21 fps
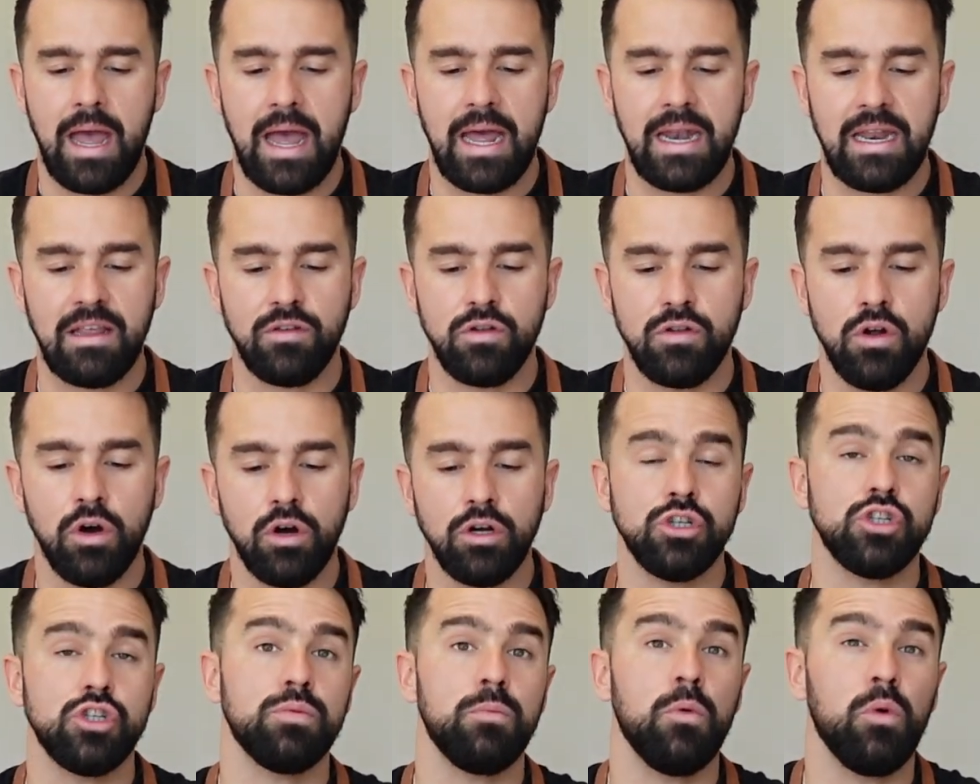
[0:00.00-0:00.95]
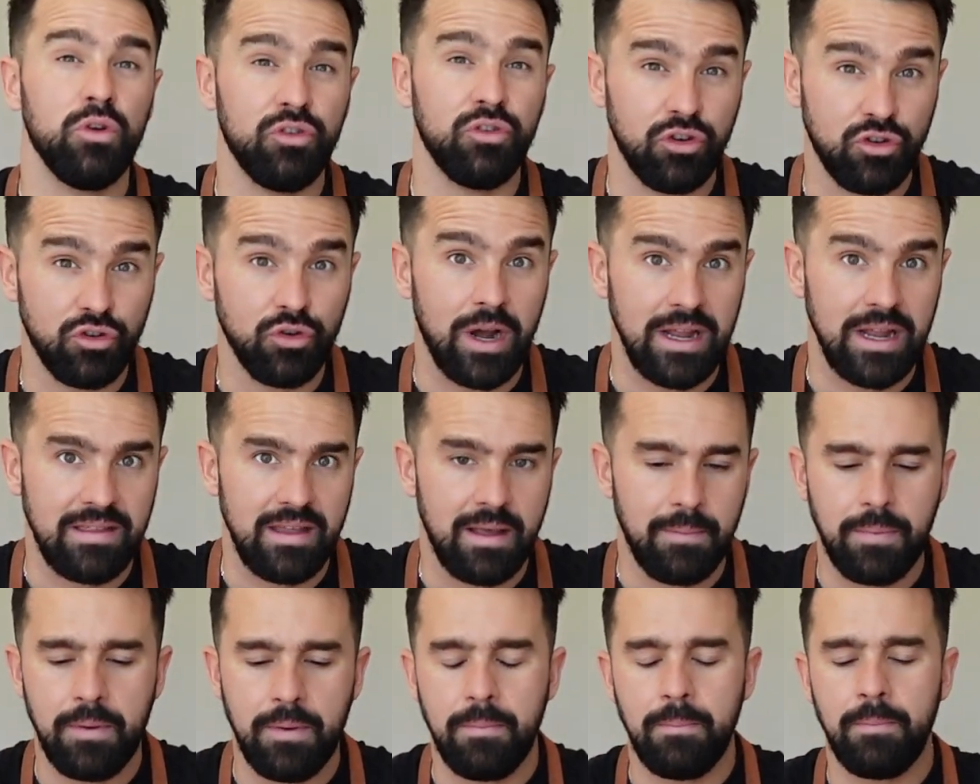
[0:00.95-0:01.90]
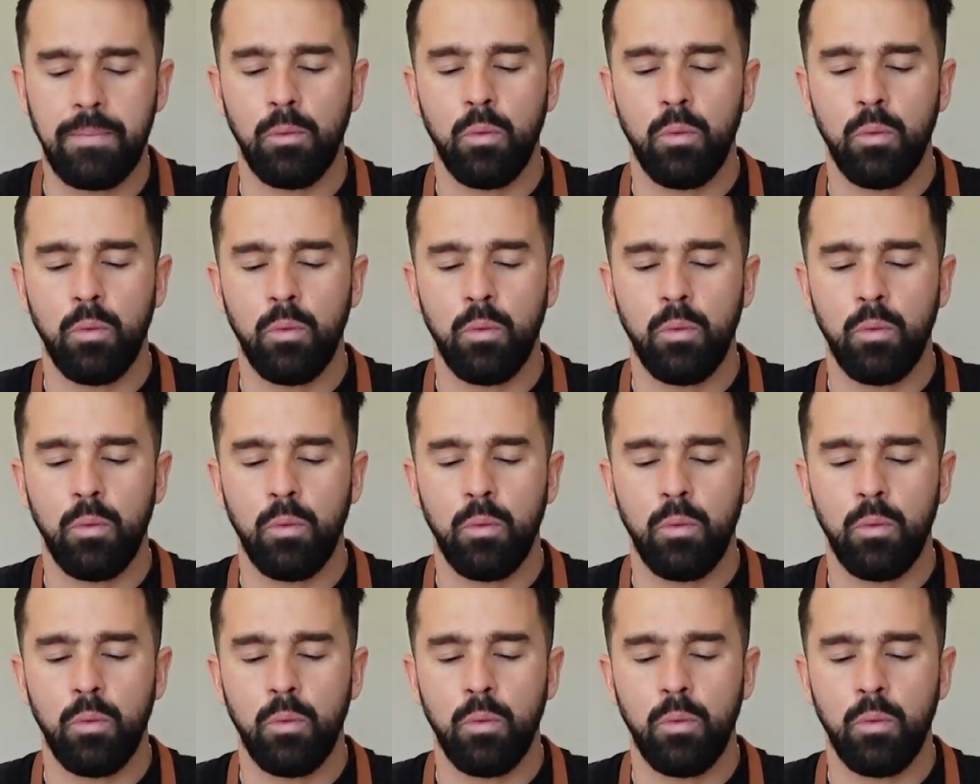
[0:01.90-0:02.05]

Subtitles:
and it's not as small as a tri-tip,